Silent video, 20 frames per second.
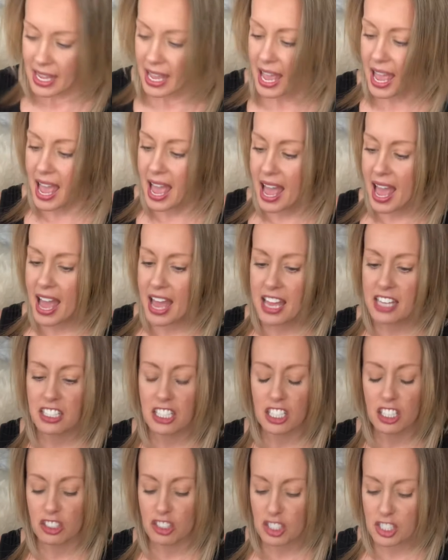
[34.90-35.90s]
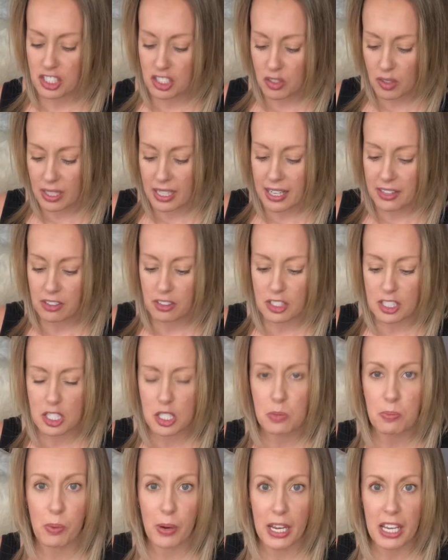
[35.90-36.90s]
And you can either just
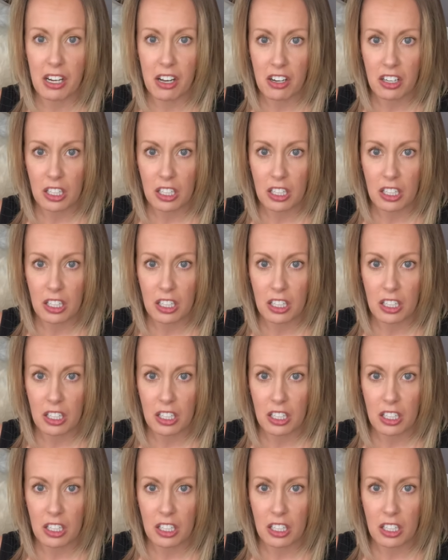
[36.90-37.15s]
spray it on